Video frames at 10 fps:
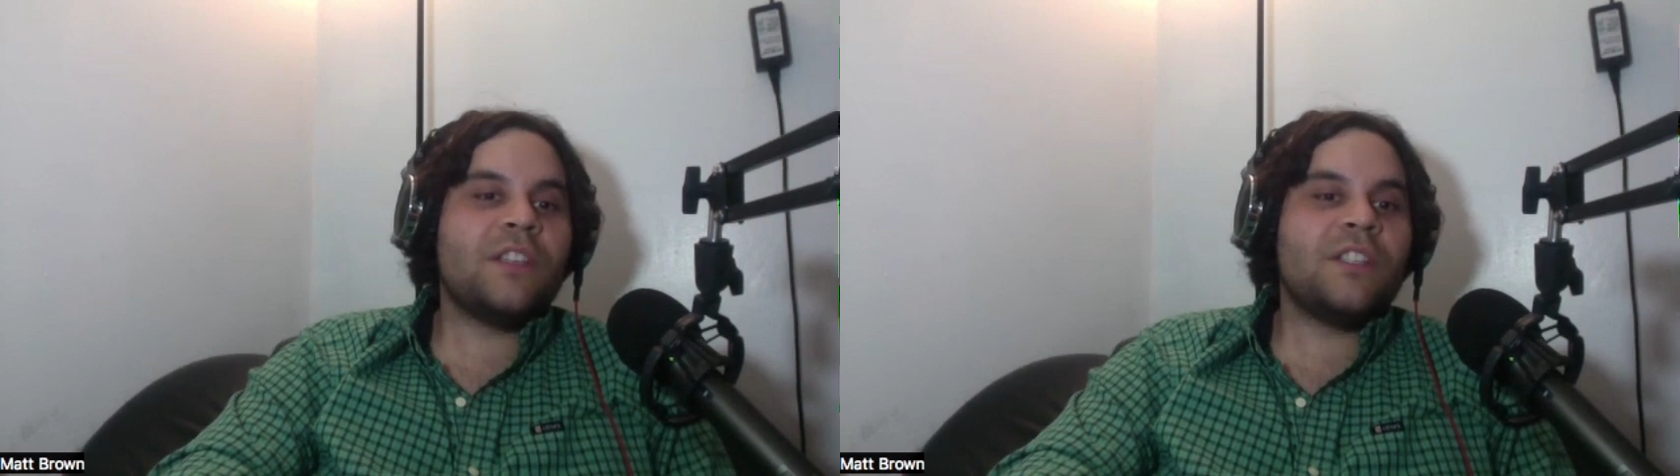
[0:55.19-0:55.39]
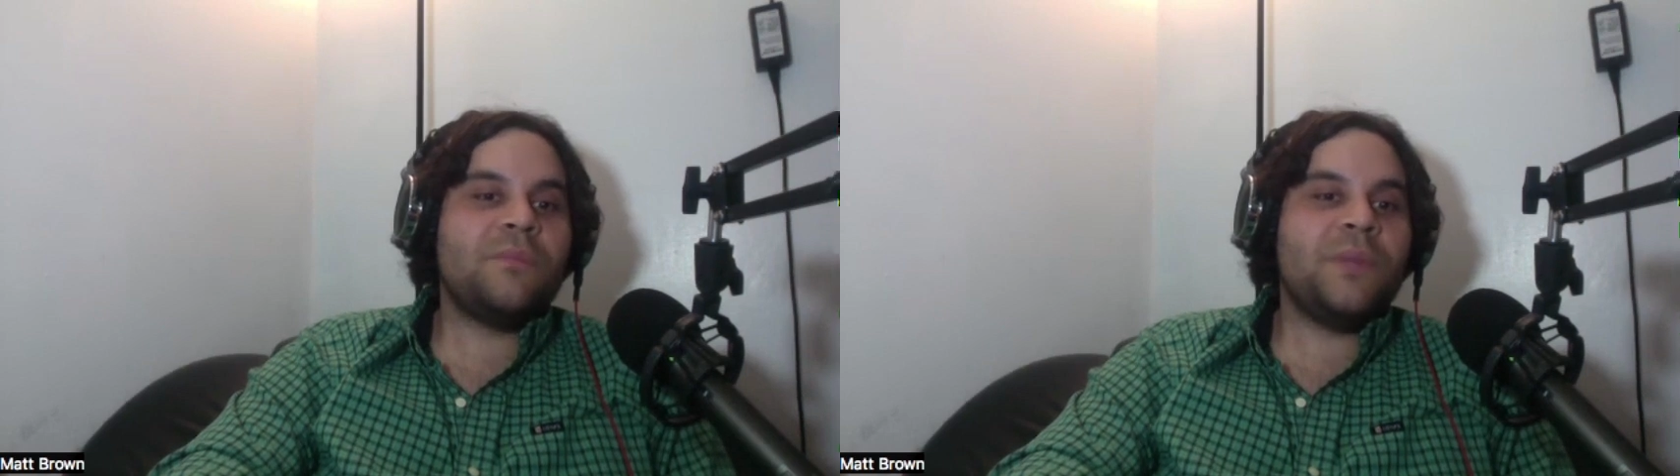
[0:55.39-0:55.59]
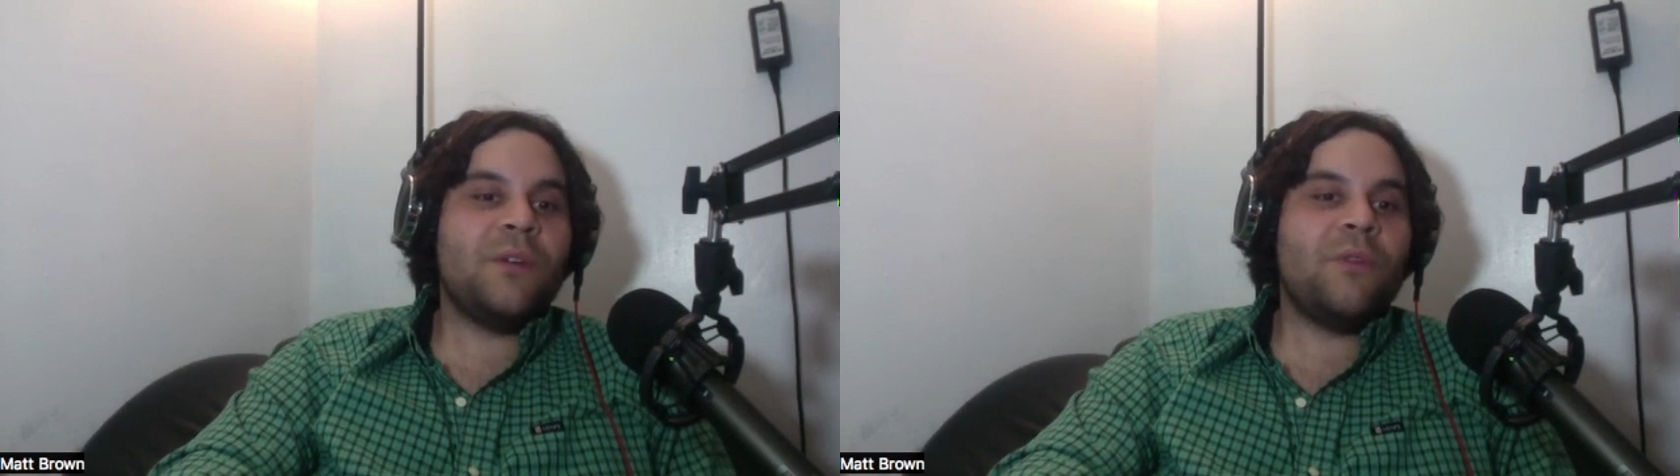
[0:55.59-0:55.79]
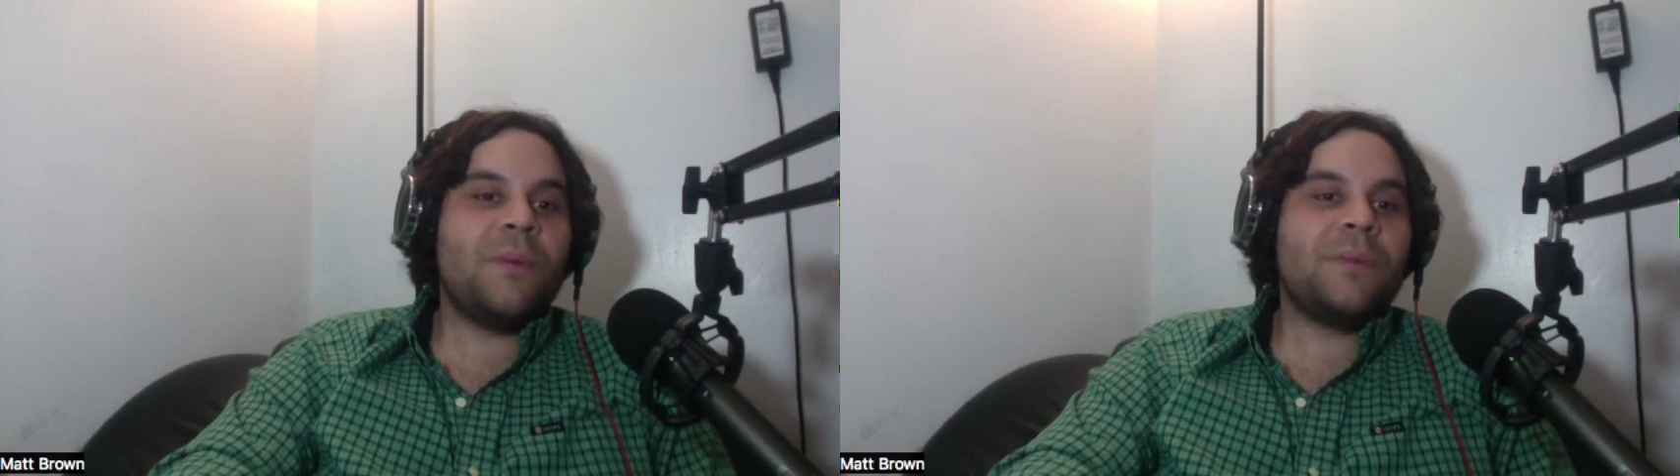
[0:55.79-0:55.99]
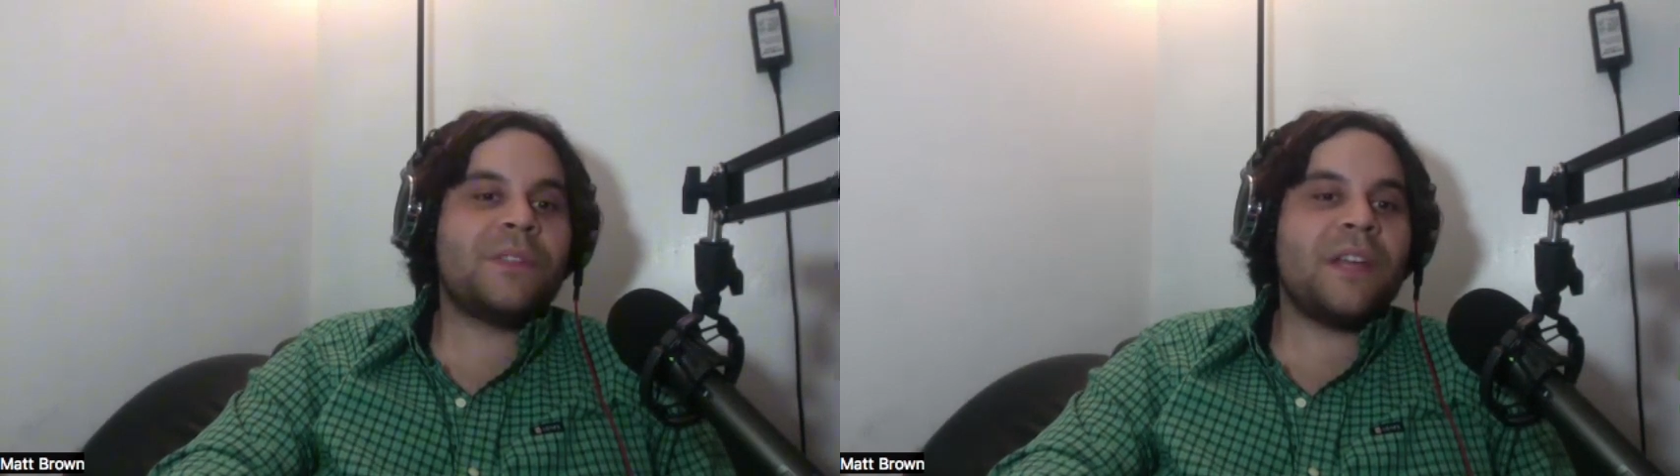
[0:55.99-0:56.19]
a smear
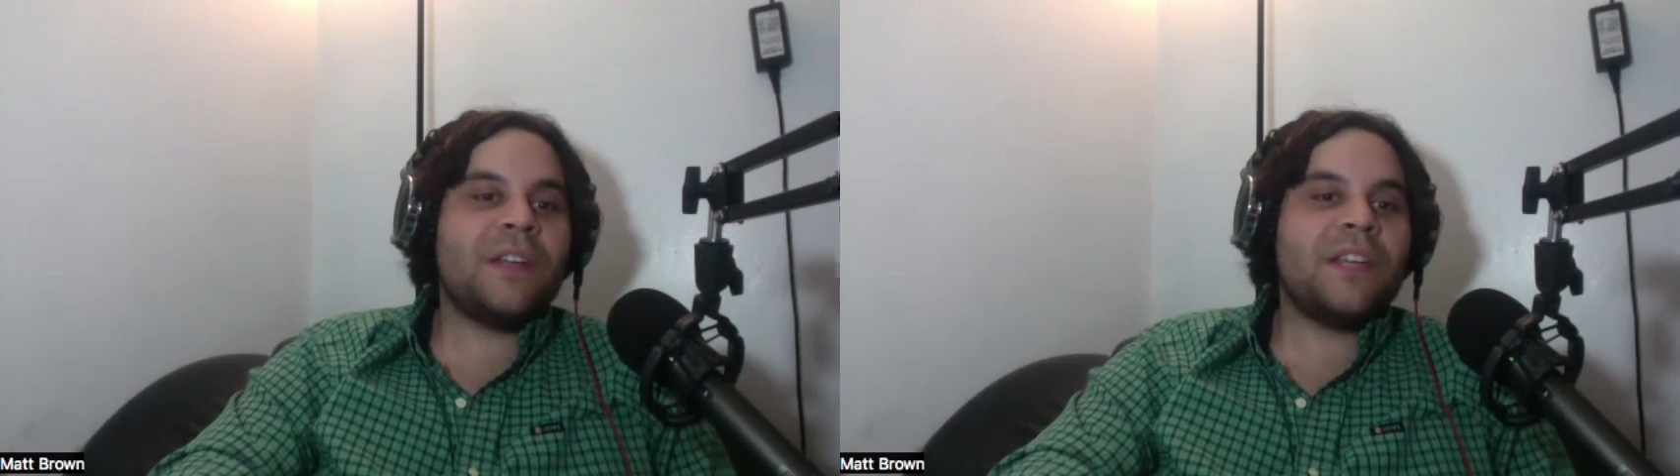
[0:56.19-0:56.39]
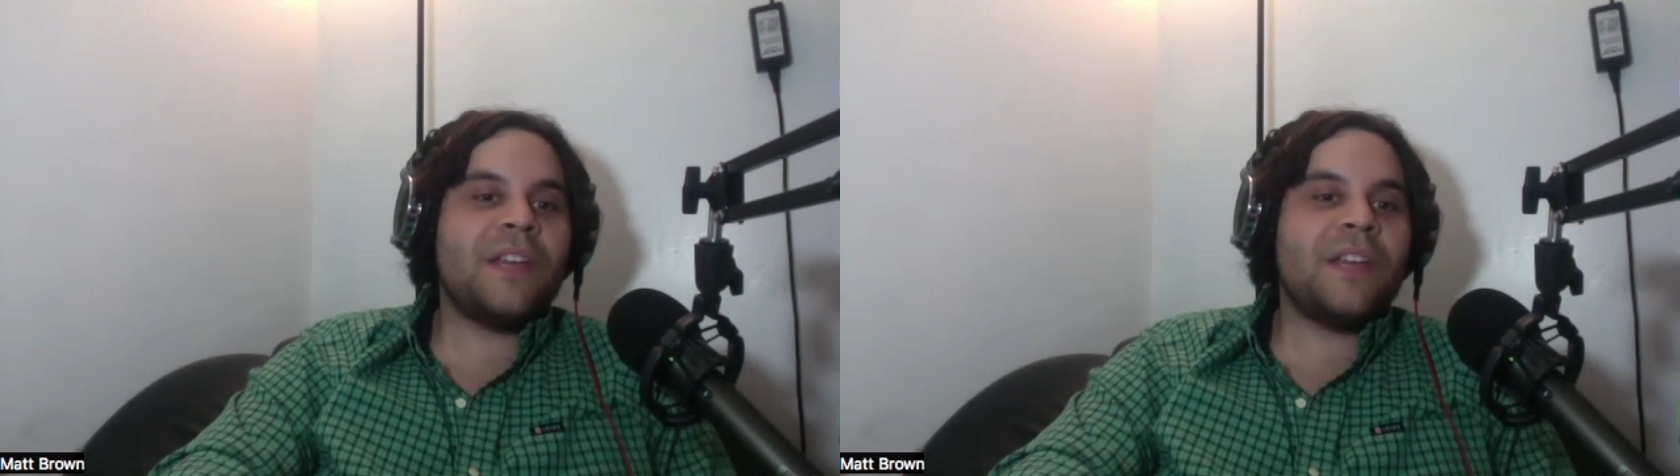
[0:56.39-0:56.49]
website